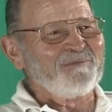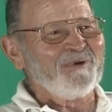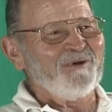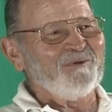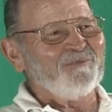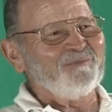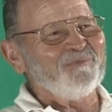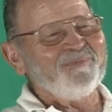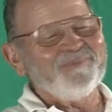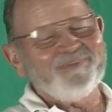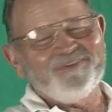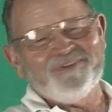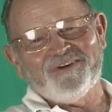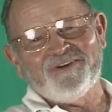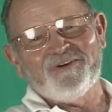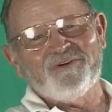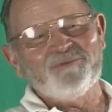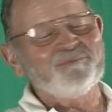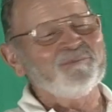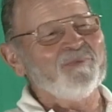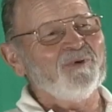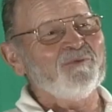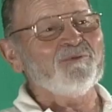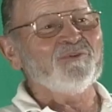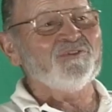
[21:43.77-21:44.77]
but you
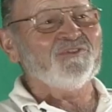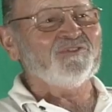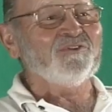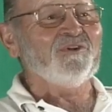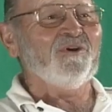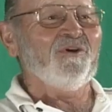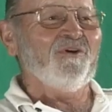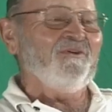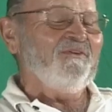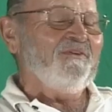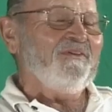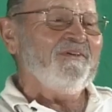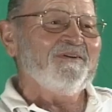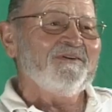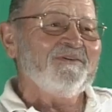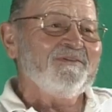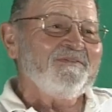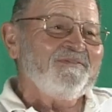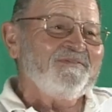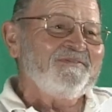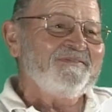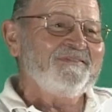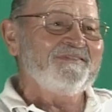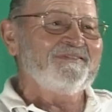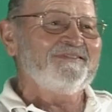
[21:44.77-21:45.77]
know, but we still, you know,
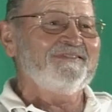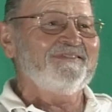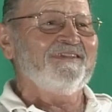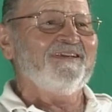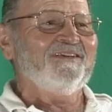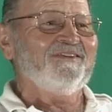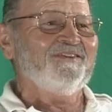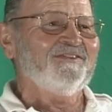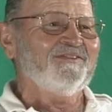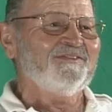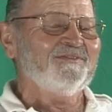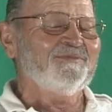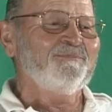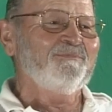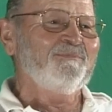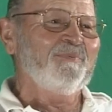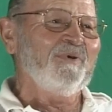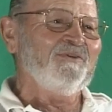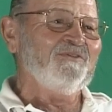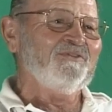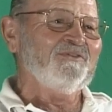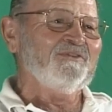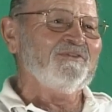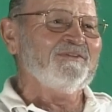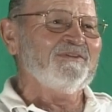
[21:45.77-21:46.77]
that's
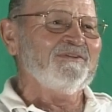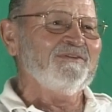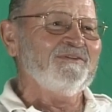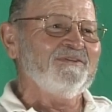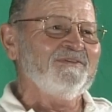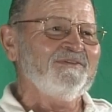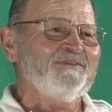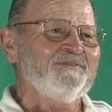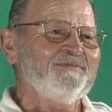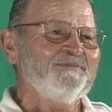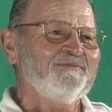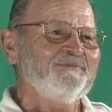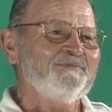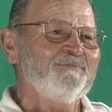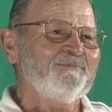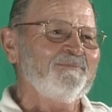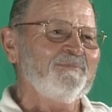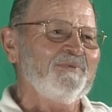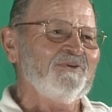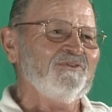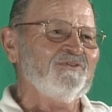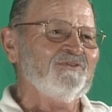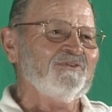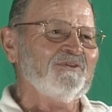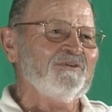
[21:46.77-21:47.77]
basically
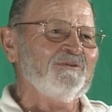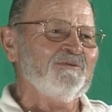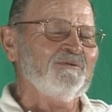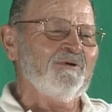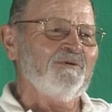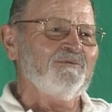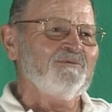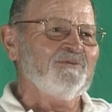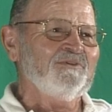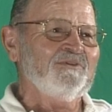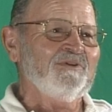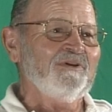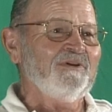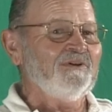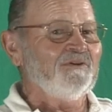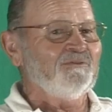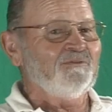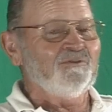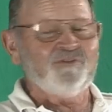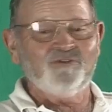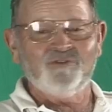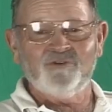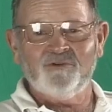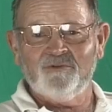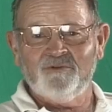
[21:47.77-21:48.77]
basically what we did. There
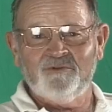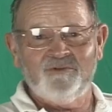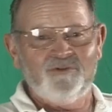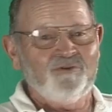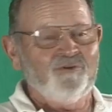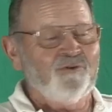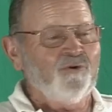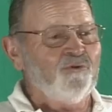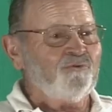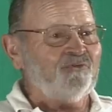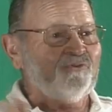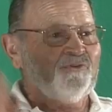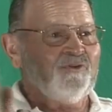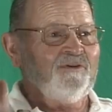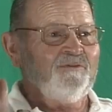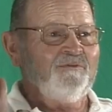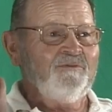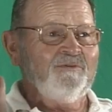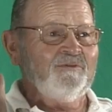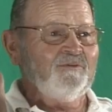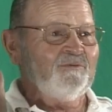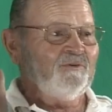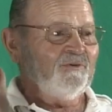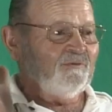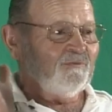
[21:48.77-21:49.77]
was no, you know,
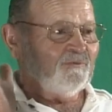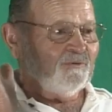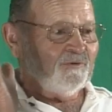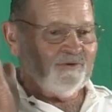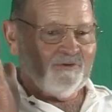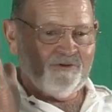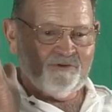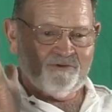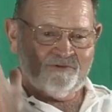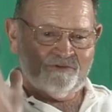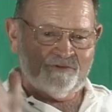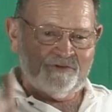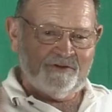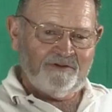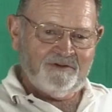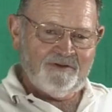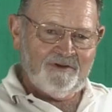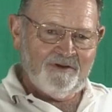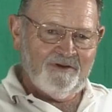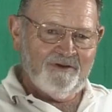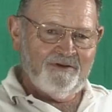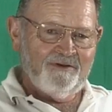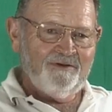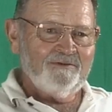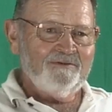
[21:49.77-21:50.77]
TV where you could sit
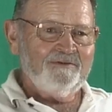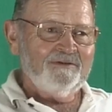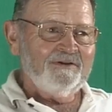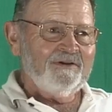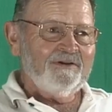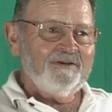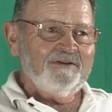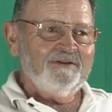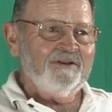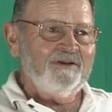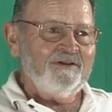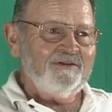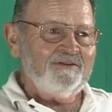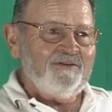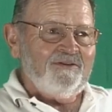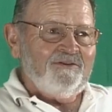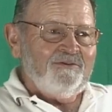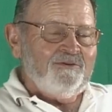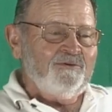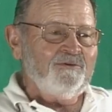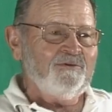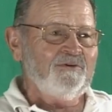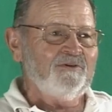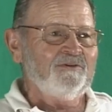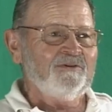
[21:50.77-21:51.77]
down like they
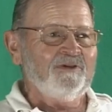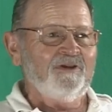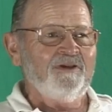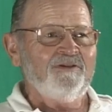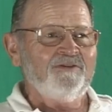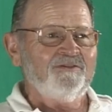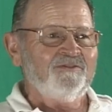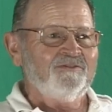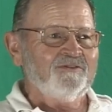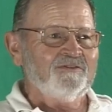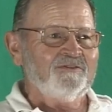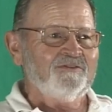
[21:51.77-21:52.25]
do today,